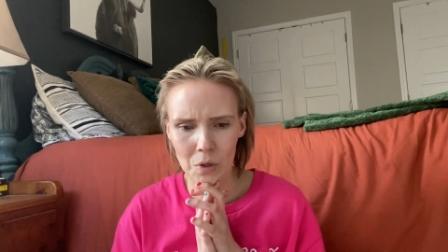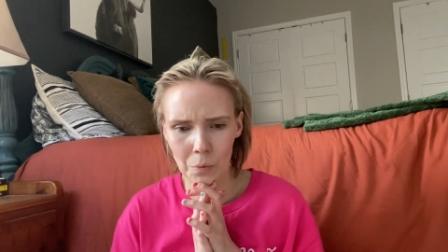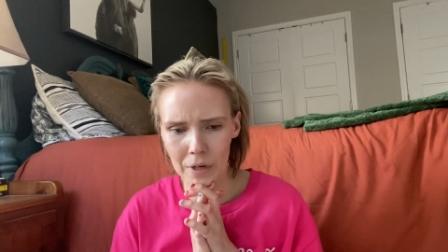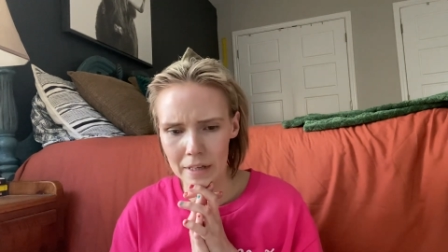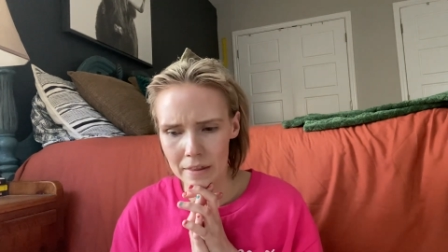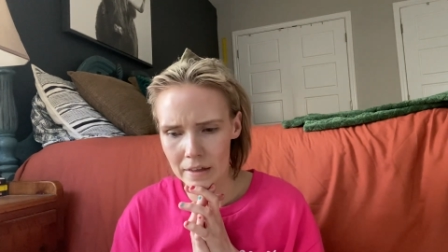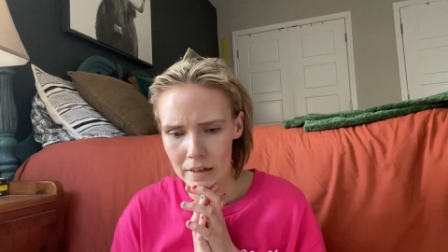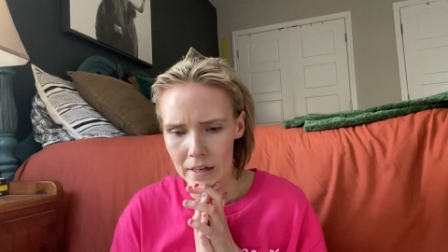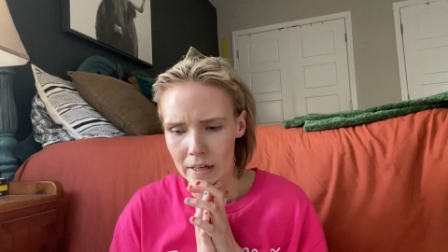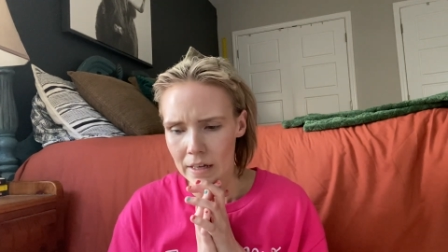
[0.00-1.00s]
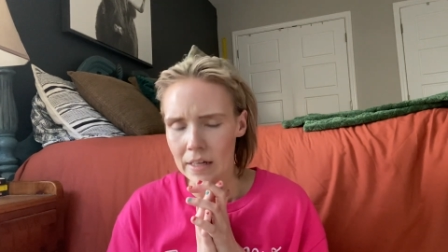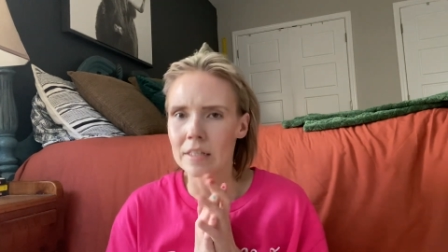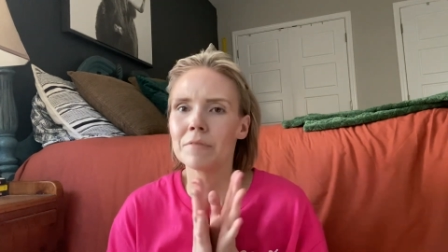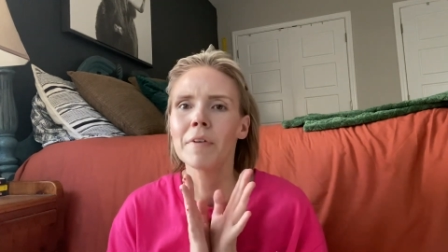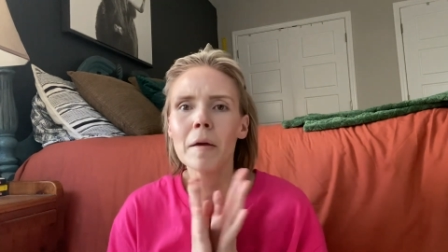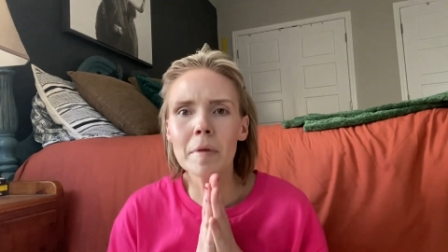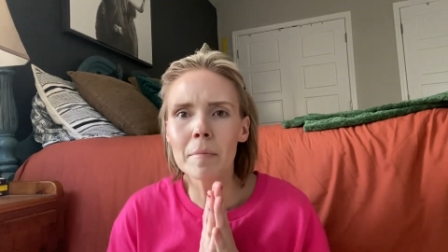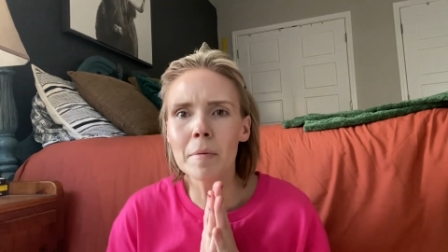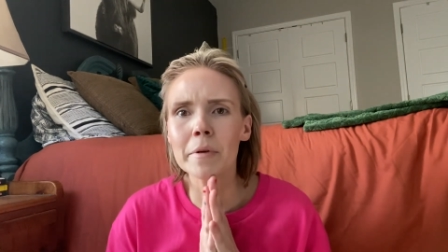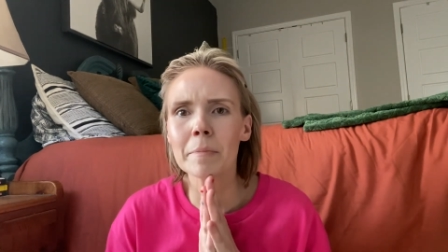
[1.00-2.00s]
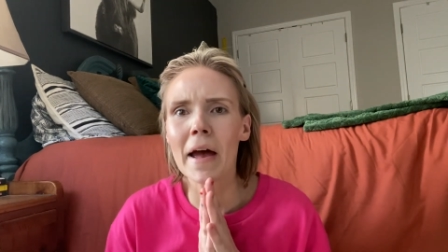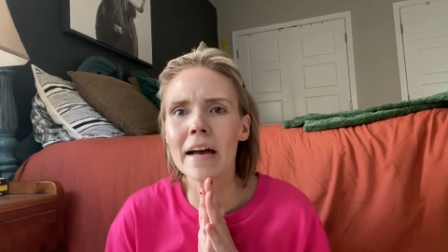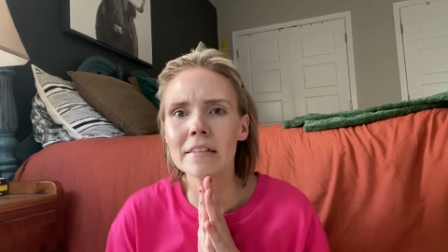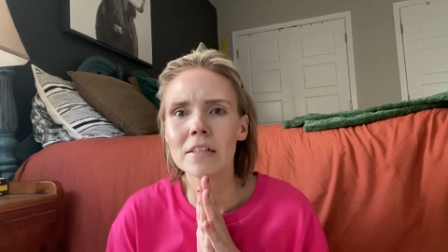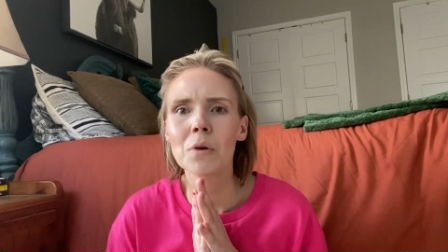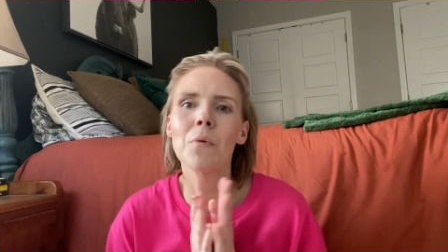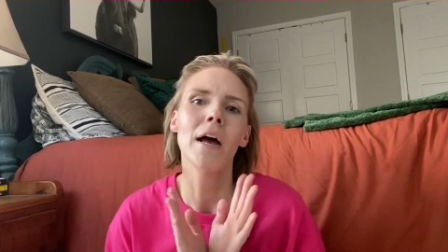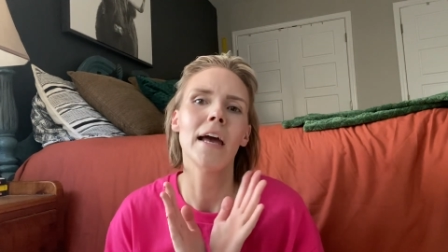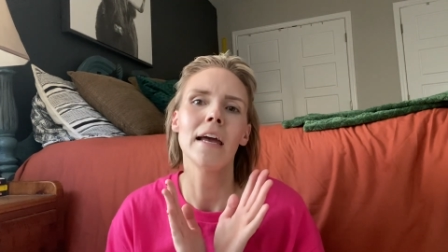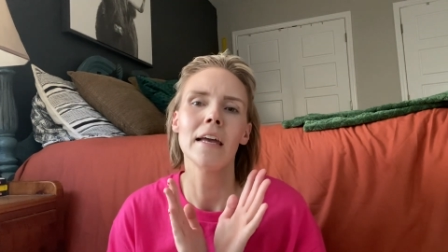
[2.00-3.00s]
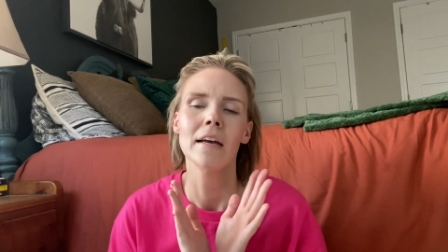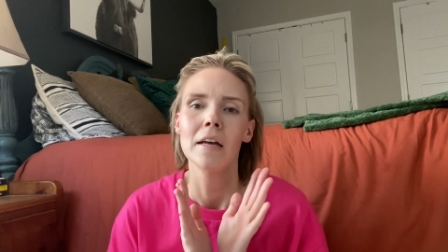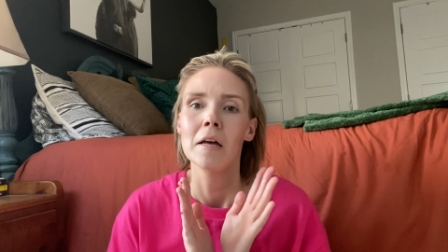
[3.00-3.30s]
with some family members passing away.